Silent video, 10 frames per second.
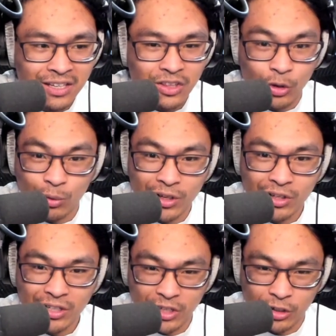the
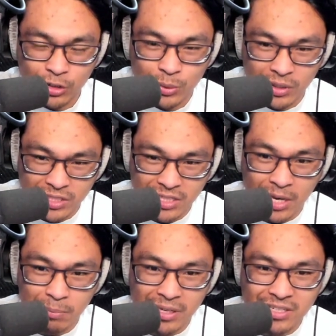grill and you're doing this
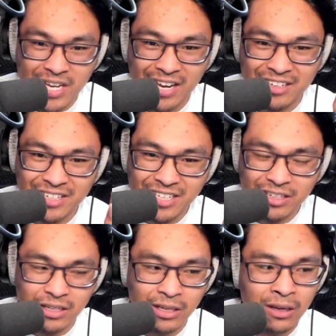cupping
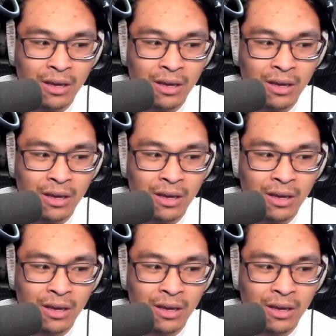technique,